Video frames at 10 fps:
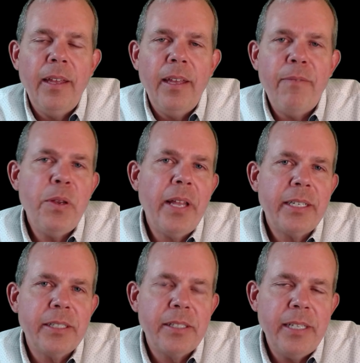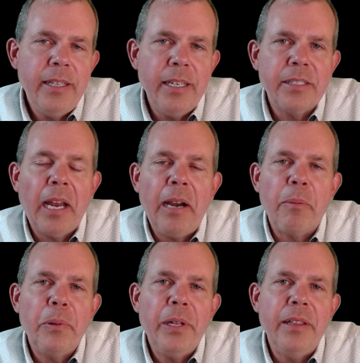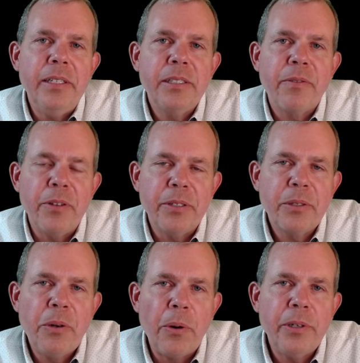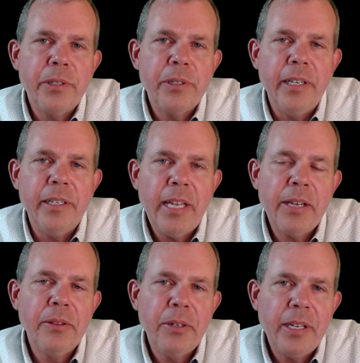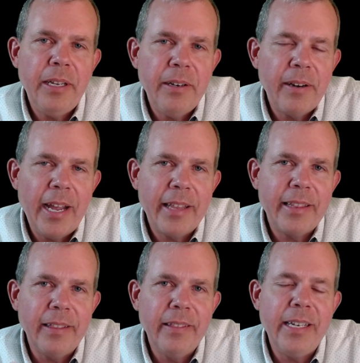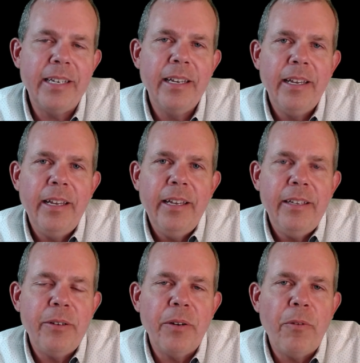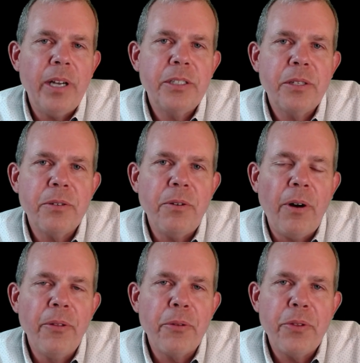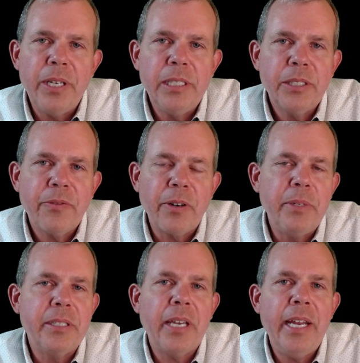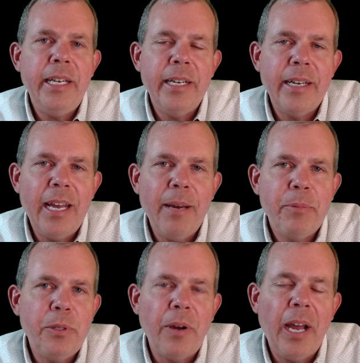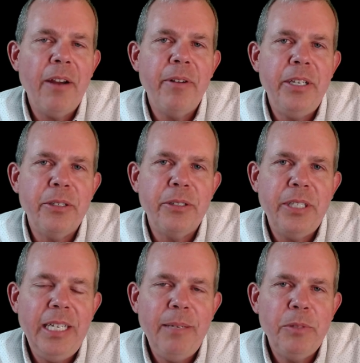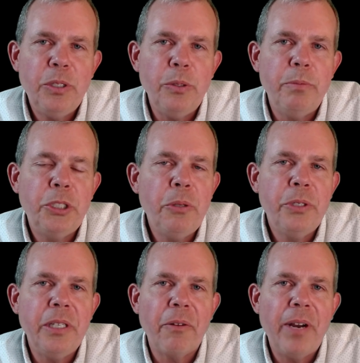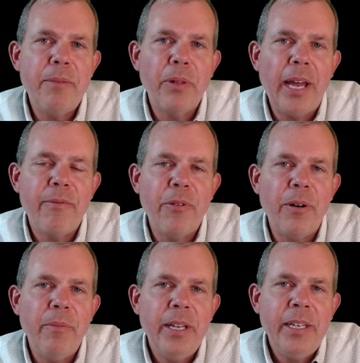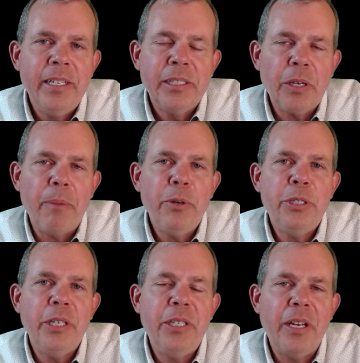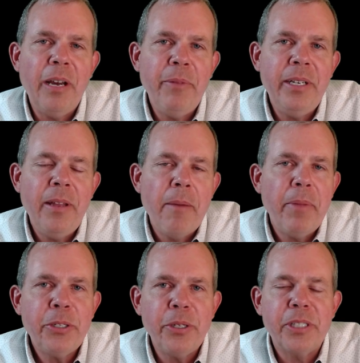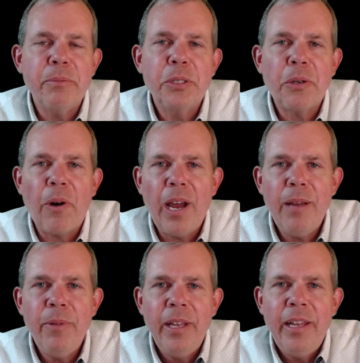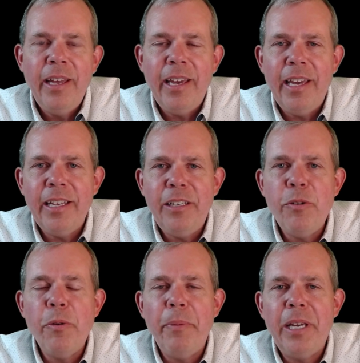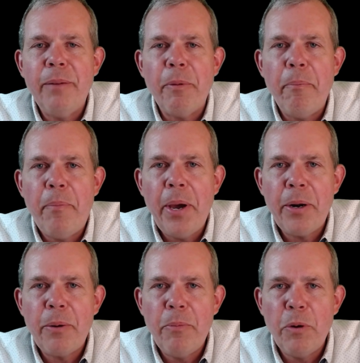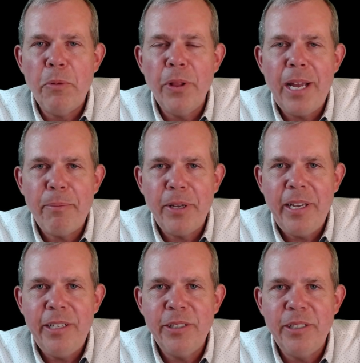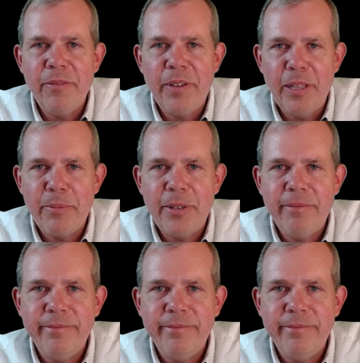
If you'd like to see the entire playlist for this course, then take a look here at the link. You can watch through all the things from designing an app to hiring your team to choosing the right platform. So I appreciate you coming. Make sure you subscribe and you will become a better mobile application developer.